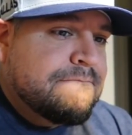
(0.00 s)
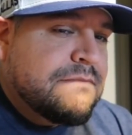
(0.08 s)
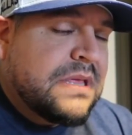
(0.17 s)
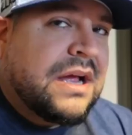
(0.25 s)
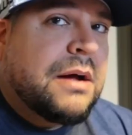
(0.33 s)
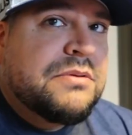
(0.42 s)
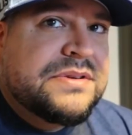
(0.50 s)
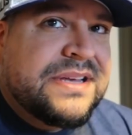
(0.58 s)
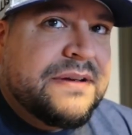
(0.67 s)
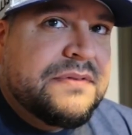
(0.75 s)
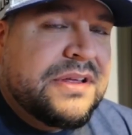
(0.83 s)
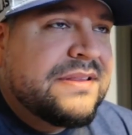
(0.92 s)
the Cowboys
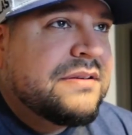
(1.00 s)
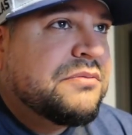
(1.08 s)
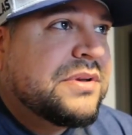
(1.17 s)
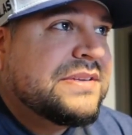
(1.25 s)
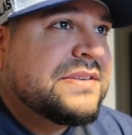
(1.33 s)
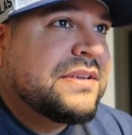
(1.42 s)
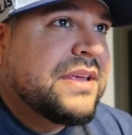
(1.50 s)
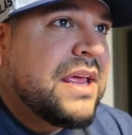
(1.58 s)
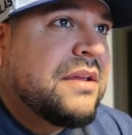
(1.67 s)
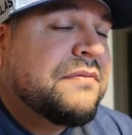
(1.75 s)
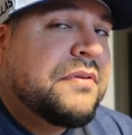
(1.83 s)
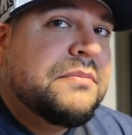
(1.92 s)
have nothing really to
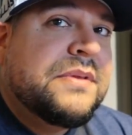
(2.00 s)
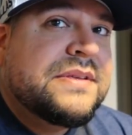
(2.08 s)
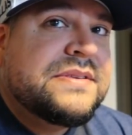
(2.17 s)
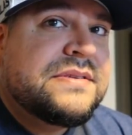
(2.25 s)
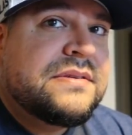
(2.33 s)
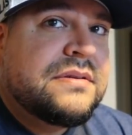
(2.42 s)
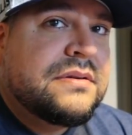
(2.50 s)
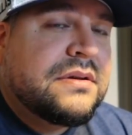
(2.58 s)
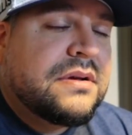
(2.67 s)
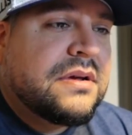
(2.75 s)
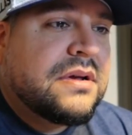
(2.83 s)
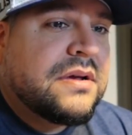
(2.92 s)
gain from this,
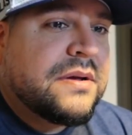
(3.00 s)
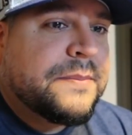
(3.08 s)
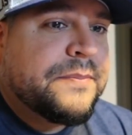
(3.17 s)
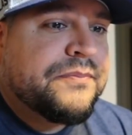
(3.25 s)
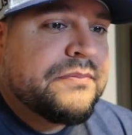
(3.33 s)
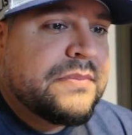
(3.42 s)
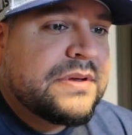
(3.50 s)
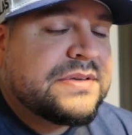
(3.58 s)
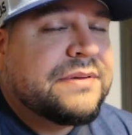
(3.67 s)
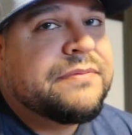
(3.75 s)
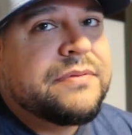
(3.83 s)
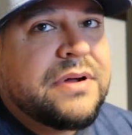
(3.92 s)

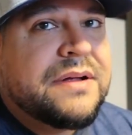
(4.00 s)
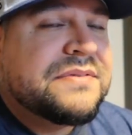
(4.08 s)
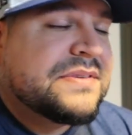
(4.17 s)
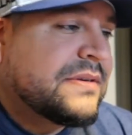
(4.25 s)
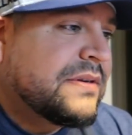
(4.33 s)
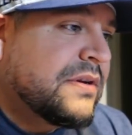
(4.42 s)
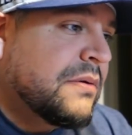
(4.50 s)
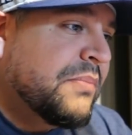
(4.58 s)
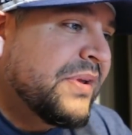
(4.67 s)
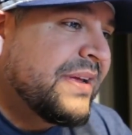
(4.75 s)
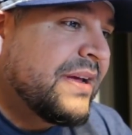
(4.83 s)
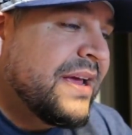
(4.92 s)
except for obviously, you know,
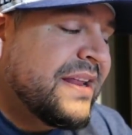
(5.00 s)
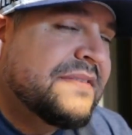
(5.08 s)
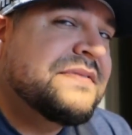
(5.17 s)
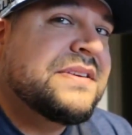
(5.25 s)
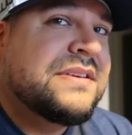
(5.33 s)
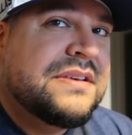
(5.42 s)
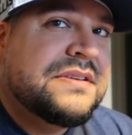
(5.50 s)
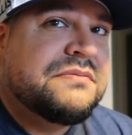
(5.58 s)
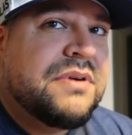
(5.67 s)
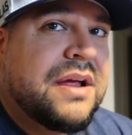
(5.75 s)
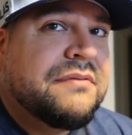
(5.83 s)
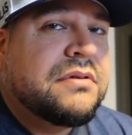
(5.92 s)
beating an NFC East
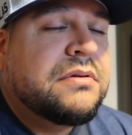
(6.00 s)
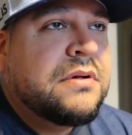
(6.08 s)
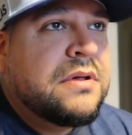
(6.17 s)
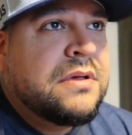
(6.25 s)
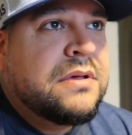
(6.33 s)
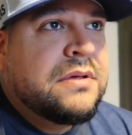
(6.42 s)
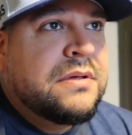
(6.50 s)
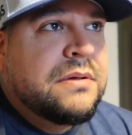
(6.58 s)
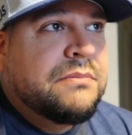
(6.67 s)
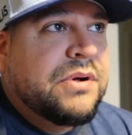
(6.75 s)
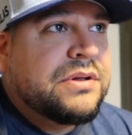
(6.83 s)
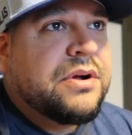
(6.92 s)
rival.
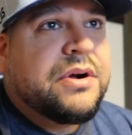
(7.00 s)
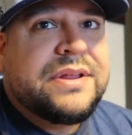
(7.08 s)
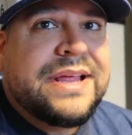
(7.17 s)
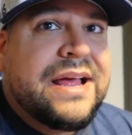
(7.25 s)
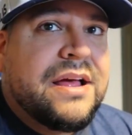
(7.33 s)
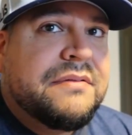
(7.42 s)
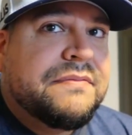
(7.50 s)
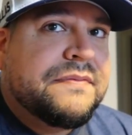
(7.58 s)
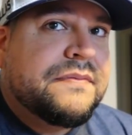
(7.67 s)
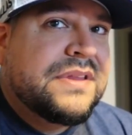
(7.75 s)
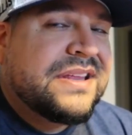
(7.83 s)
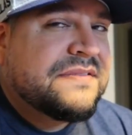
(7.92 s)
But you already have
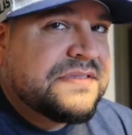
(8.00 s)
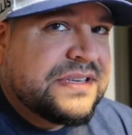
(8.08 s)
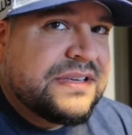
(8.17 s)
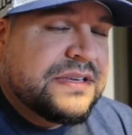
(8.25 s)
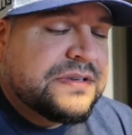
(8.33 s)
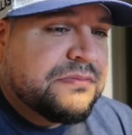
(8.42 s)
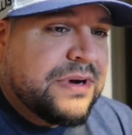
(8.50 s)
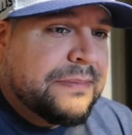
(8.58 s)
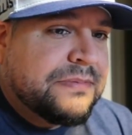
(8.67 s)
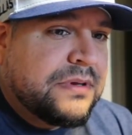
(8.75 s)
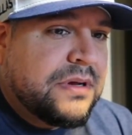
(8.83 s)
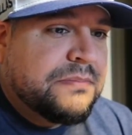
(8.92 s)
the NFC East
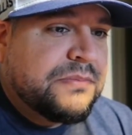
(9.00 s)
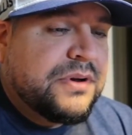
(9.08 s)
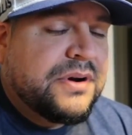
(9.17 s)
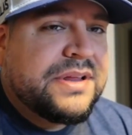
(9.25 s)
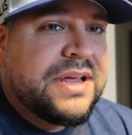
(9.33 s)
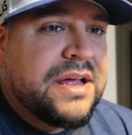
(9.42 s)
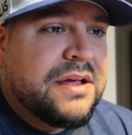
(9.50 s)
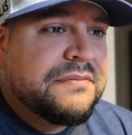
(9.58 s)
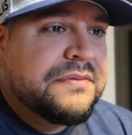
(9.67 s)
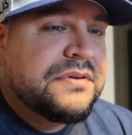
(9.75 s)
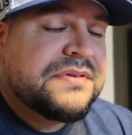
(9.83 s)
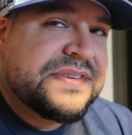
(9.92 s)
wrapped up. You already
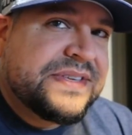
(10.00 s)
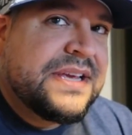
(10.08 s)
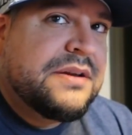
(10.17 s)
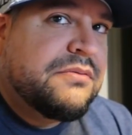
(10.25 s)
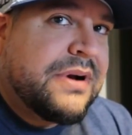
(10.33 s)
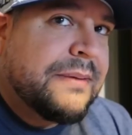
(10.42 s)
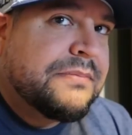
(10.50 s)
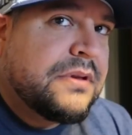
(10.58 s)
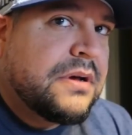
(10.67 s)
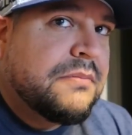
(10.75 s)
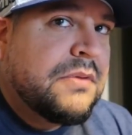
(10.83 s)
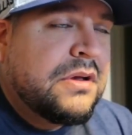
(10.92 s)
have your seed wrapped
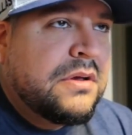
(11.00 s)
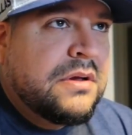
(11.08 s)
up.